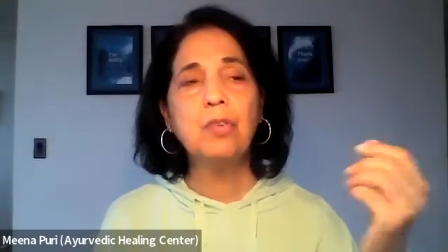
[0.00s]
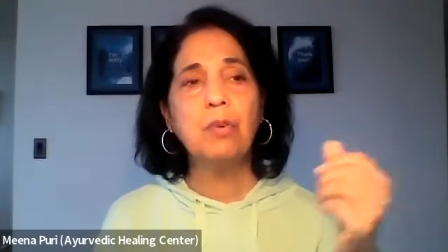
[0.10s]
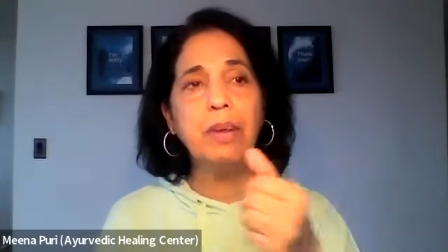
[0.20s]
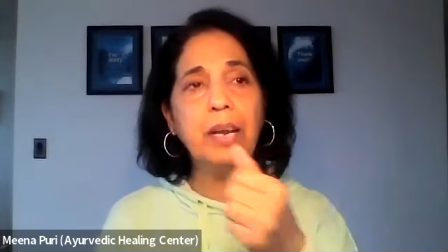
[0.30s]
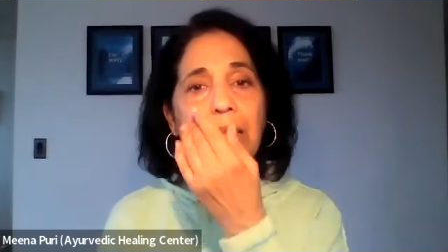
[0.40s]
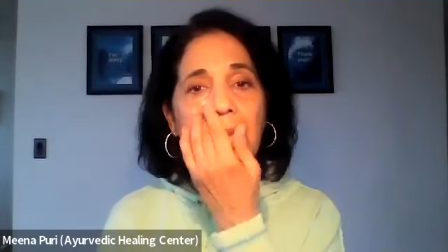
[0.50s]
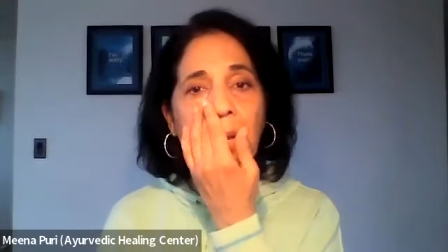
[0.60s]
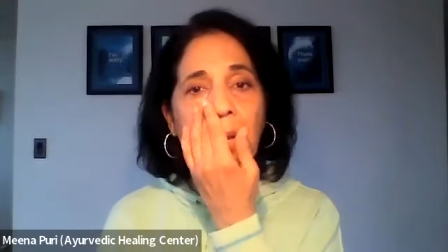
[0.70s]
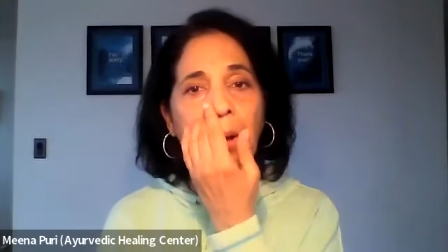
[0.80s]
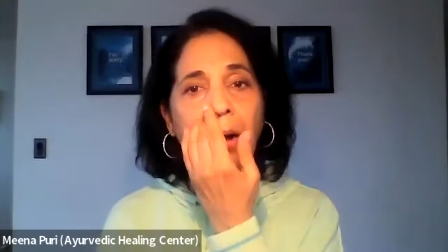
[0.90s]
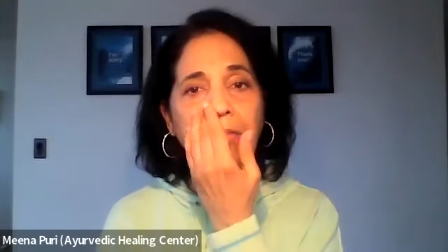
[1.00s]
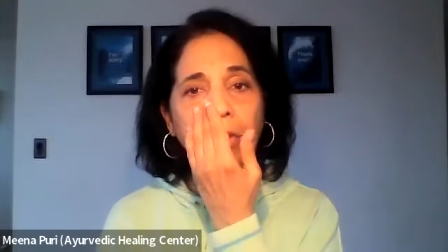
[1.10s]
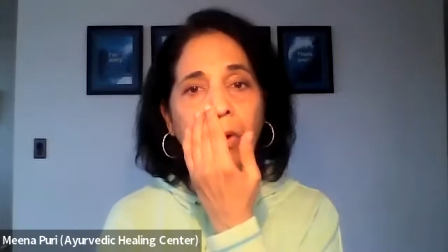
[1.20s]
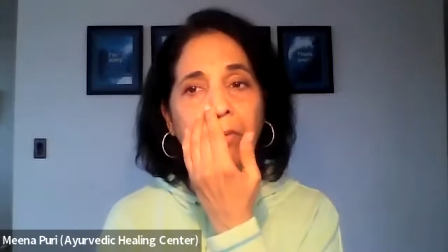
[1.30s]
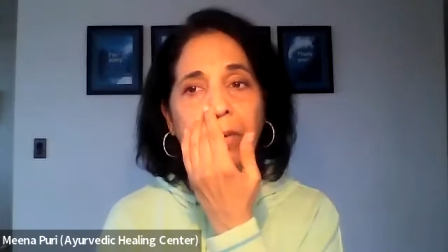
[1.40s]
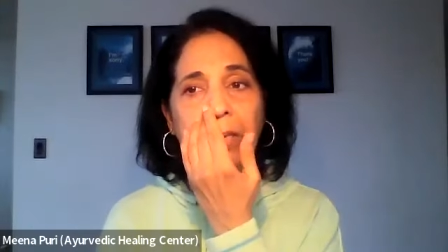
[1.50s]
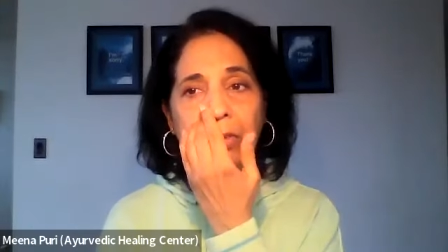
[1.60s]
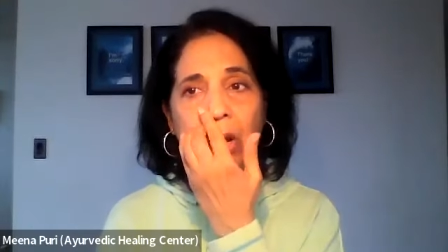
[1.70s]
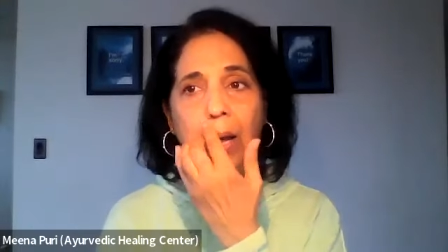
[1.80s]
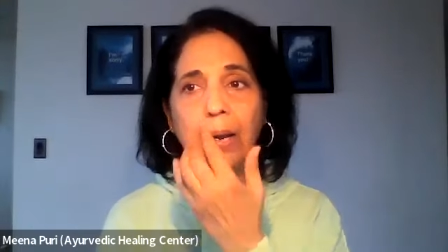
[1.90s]
So, if anything that COVID
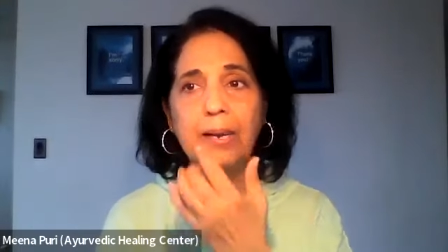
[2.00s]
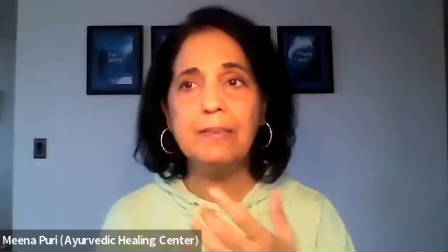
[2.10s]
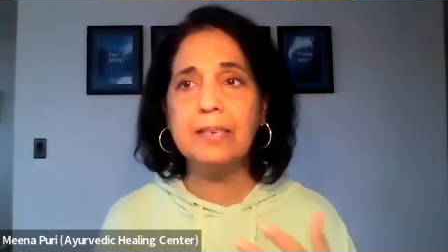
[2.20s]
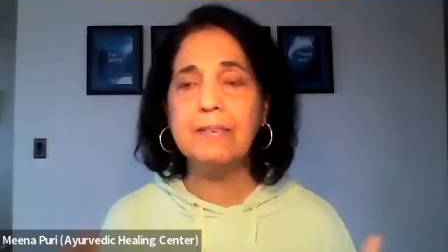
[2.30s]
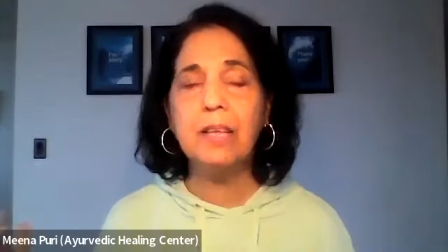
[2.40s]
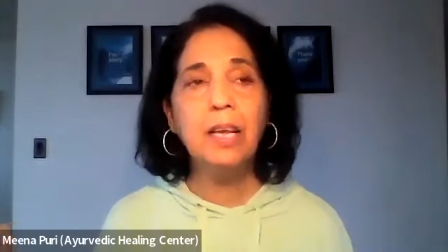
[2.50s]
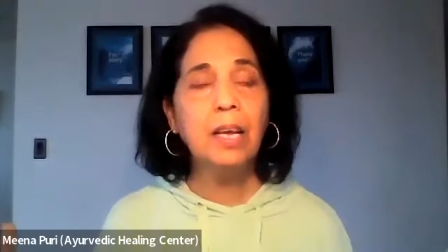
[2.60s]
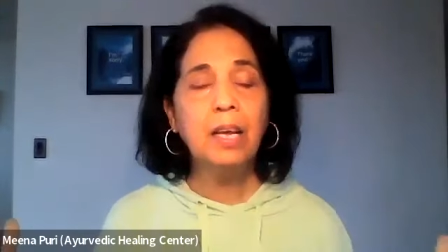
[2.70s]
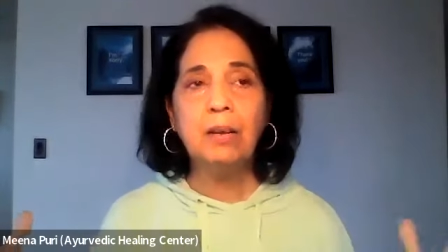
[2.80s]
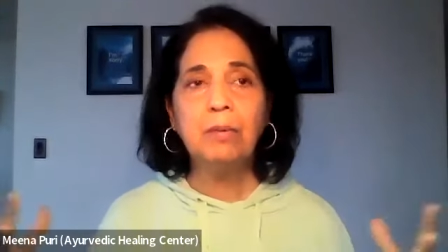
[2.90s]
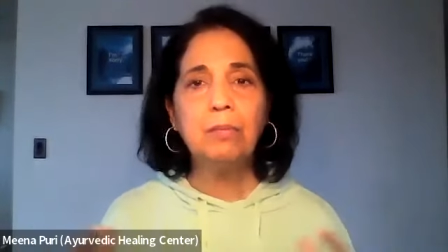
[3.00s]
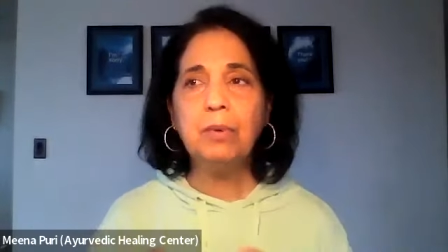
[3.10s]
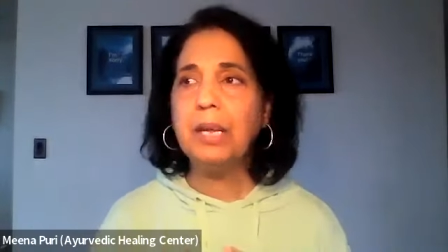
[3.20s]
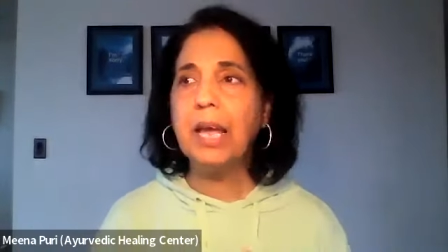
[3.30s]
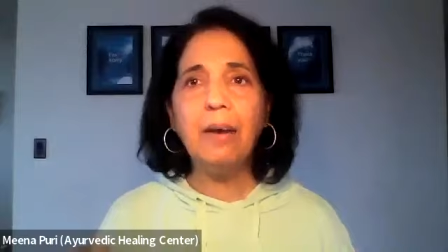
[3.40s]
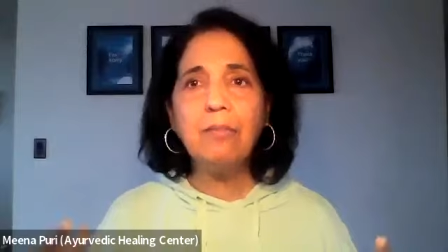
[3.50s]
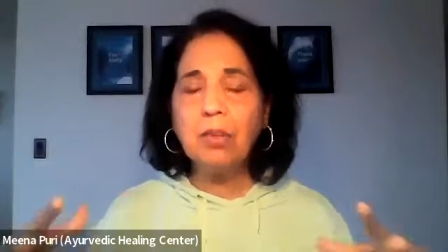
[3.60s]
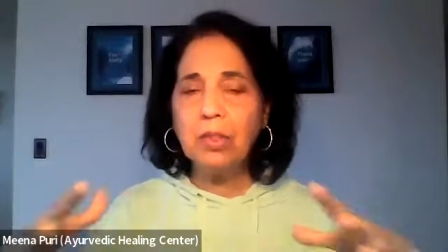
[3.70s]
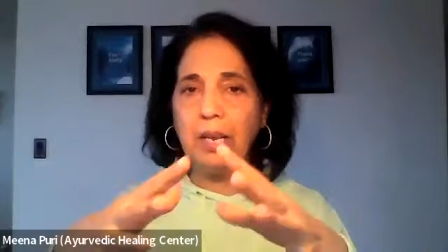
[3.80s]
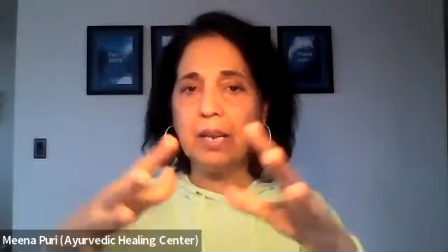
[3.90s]
has taught us is we have
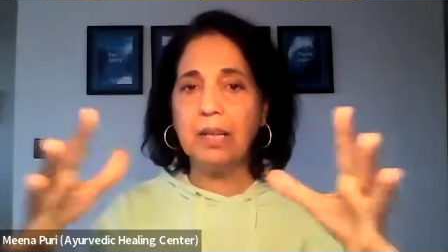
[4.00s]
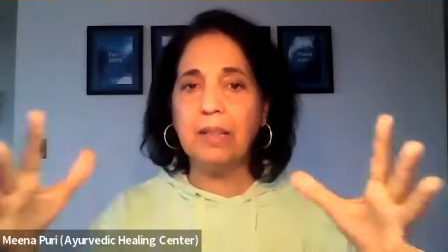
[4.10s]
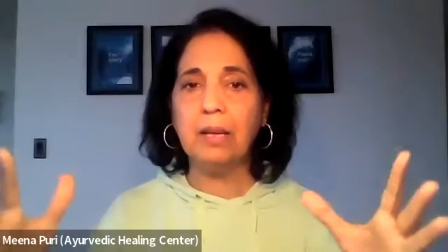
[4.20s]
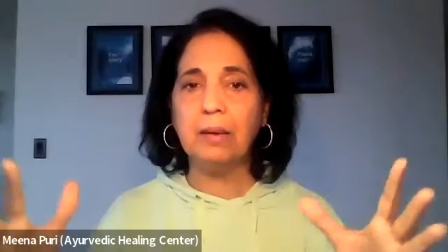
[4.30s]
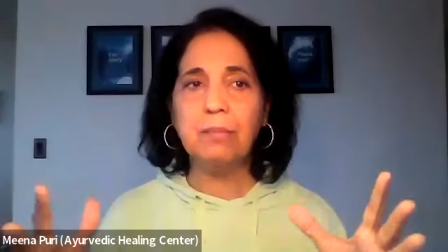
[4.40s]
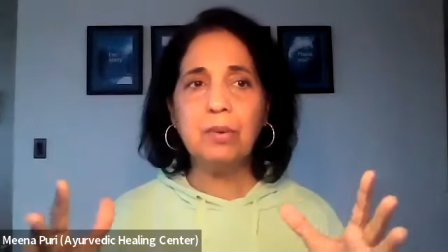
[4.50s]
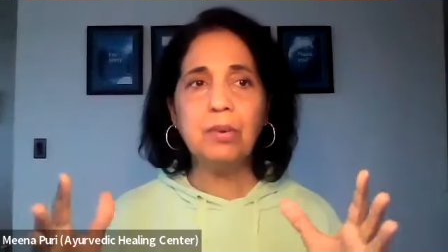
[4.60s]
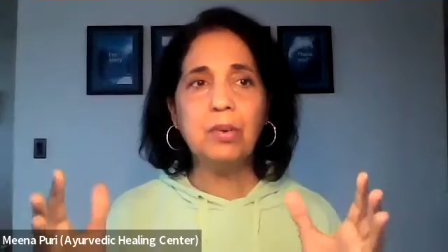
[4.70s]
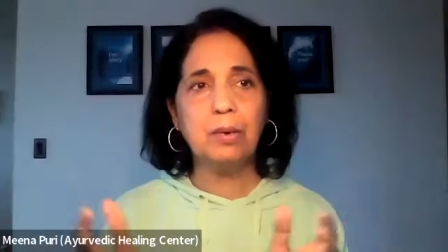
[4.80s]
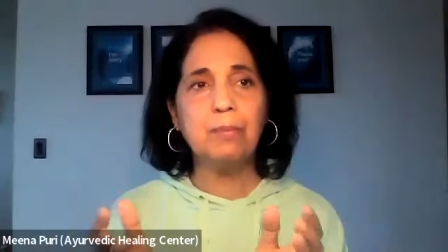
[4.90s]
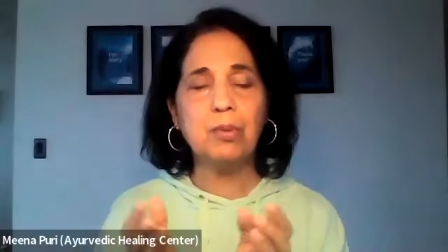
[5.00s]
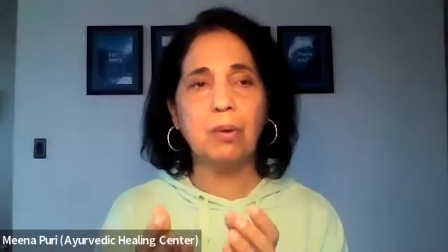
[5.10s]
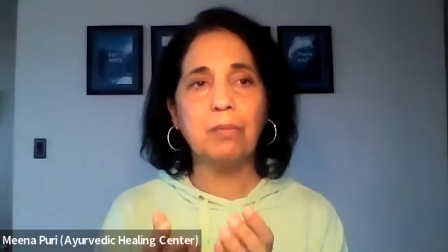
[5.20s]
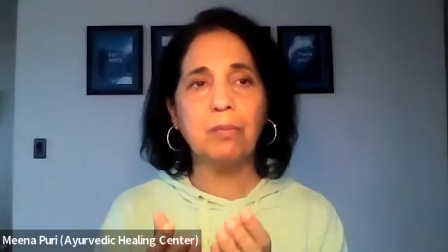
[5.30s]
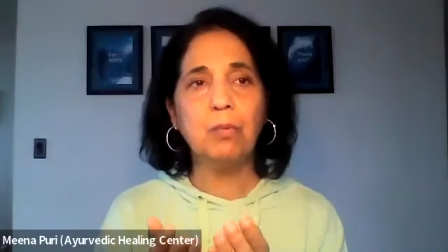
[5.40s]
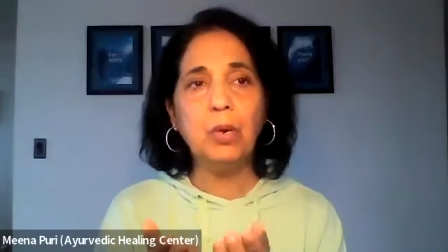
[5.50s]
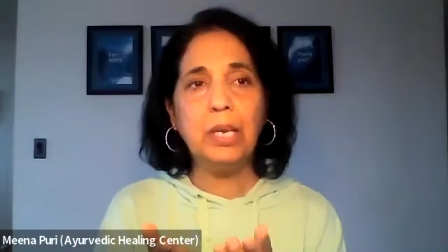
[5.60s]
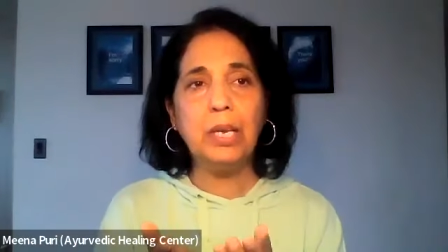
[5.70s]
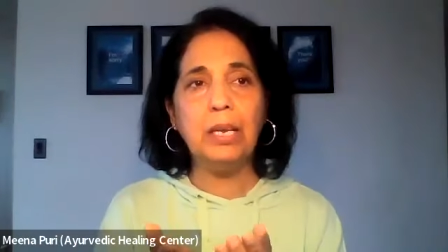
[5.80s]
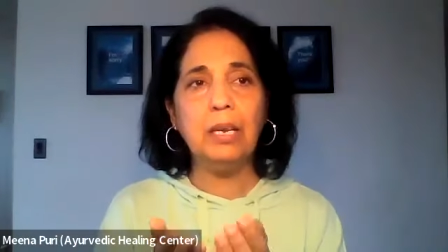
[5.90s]
to think in the terms of
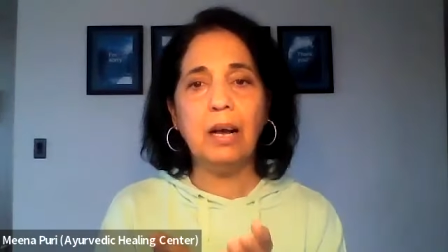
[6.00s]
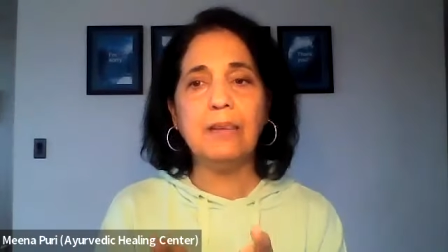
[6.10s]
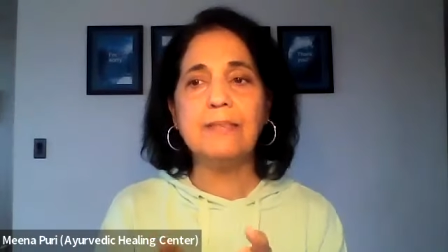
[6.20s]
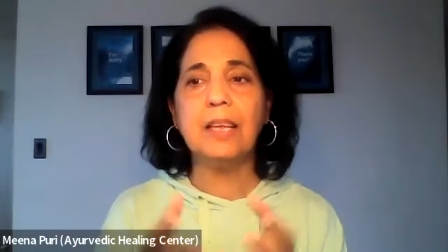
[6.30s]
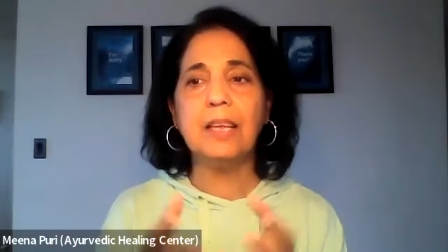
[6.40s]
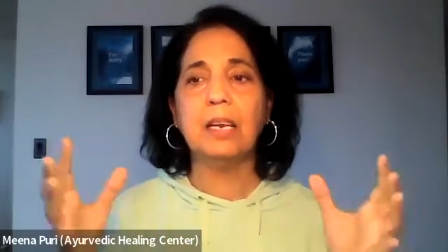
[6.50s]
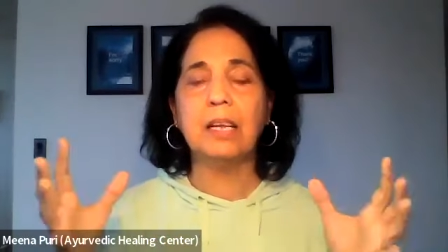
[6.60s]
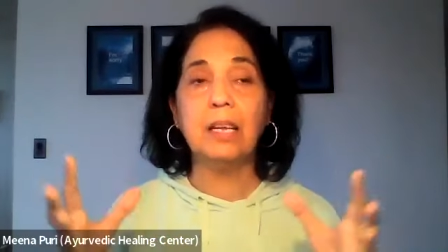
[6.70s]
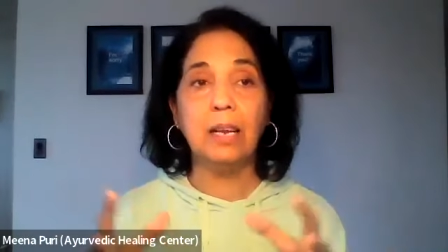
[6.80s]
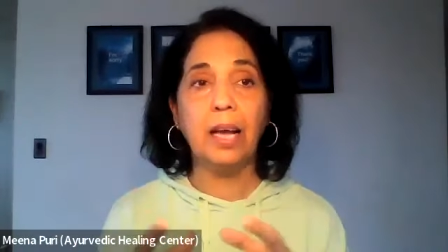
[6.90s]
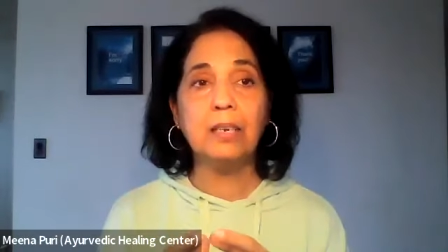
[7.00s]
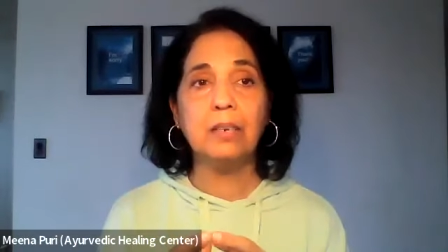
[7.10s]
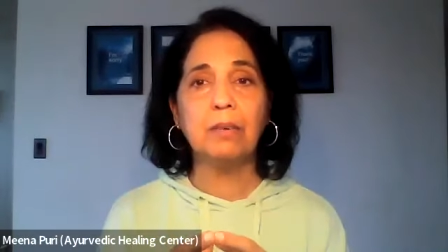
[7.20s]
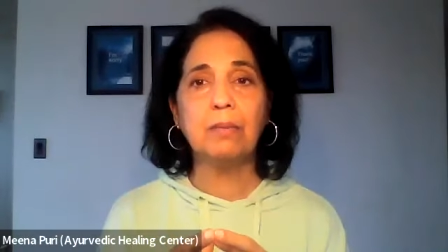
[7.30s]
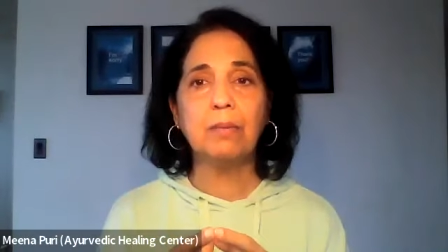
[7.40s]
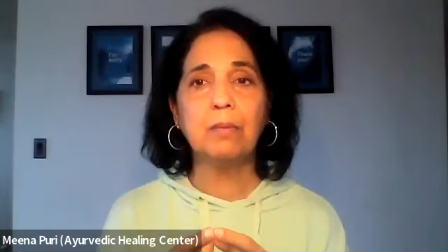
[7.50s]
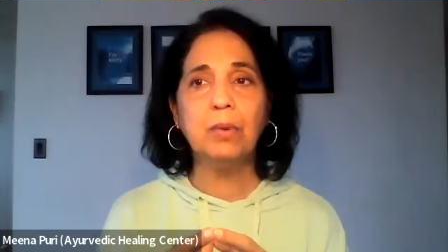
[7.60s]
we, us, and collective.